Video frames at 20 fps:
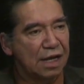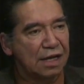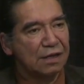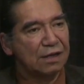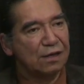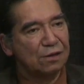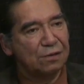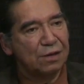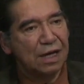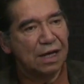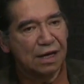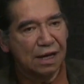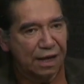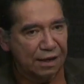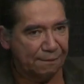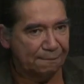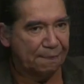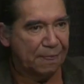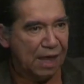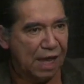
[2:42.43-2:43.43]
including
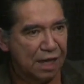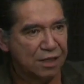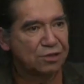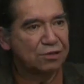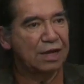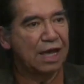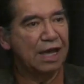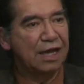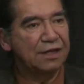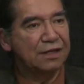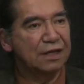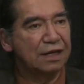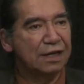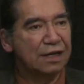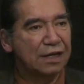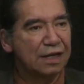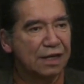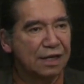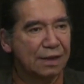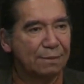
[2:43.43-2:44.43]
like
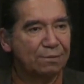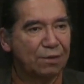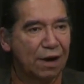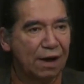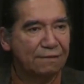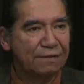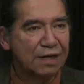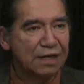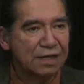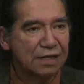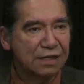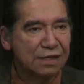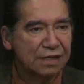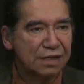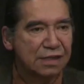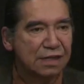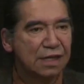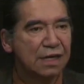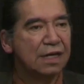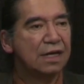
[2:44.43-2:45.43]
education in the
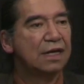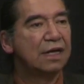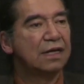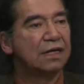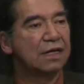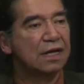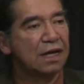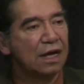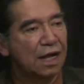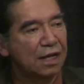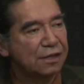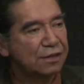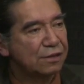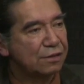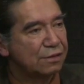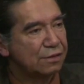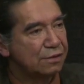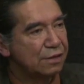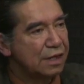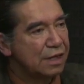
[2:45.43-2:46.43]
provinces. They
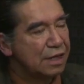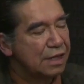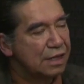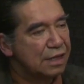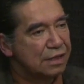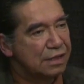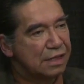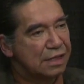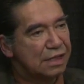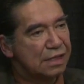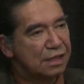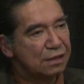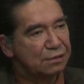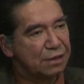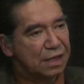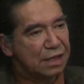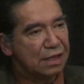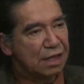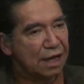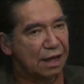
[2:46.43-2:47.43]
also deal
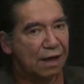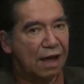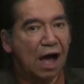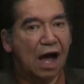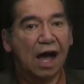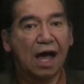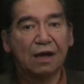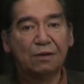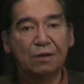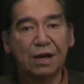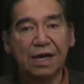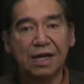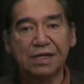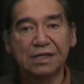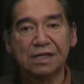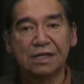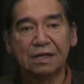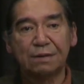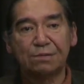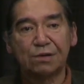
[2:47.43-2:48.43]
with uh,
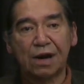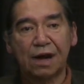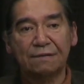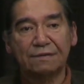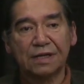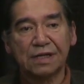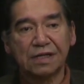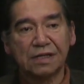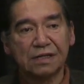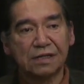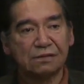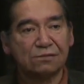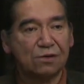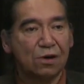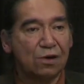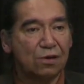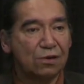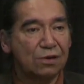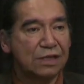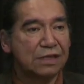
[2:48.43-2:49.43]
highways in the provinces,
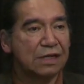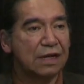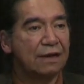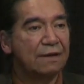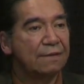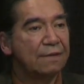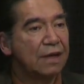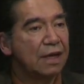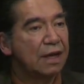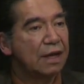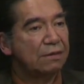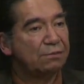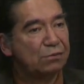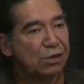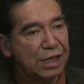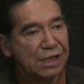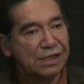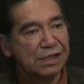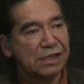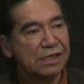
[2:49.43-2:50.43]
roads,
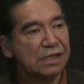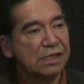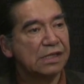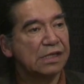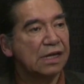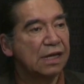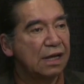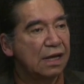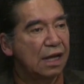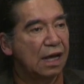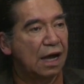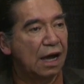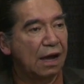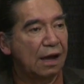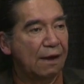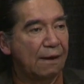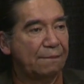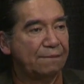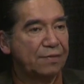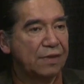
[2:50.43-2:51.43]
bridges.
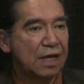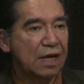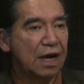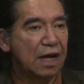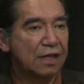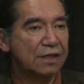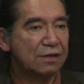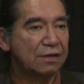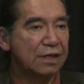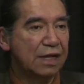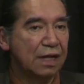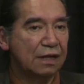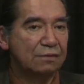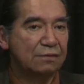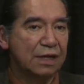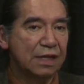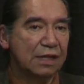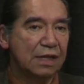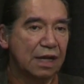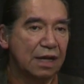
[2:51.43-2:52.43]
Uh, they also
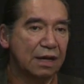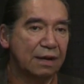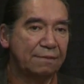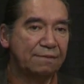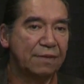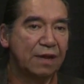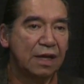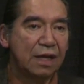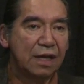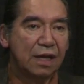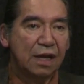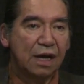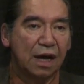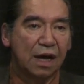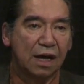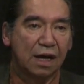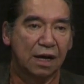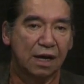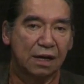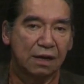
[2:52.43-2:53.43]
dealt with uh,
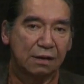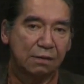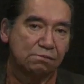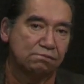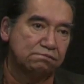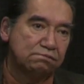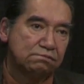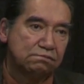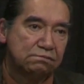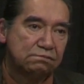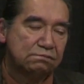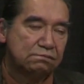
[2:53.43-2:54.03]
um,